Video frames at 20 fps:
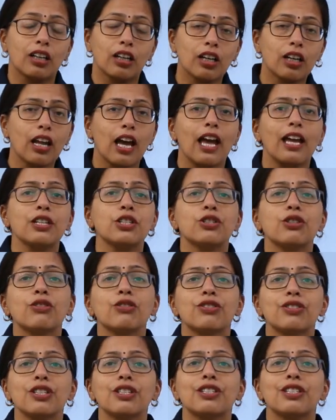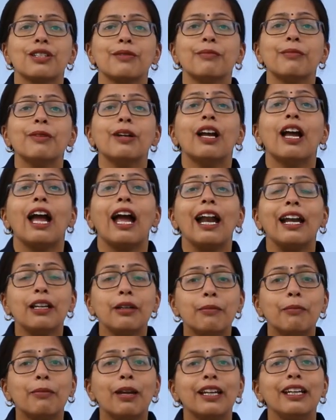crash your system
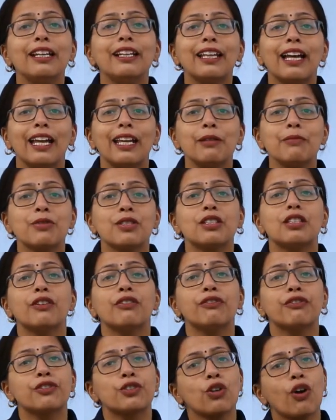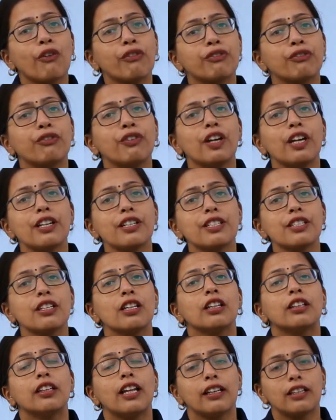and many times the softwares
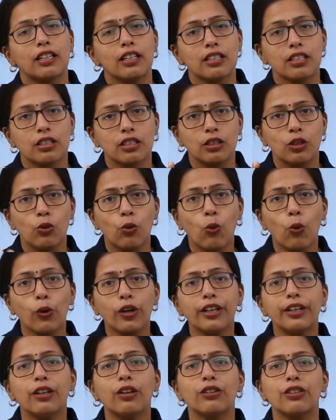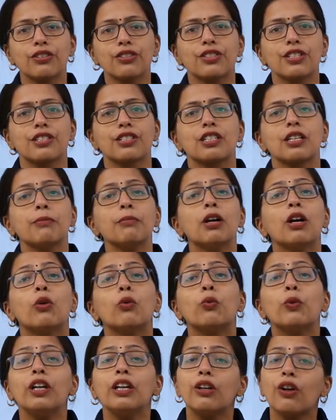that are loaded on your system
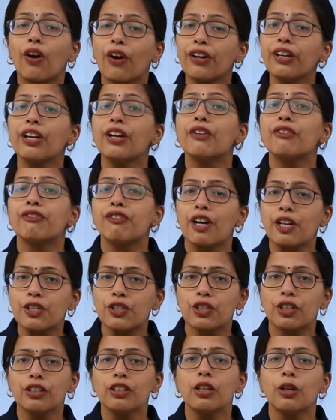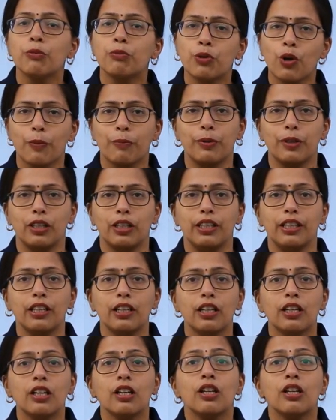will not function properly.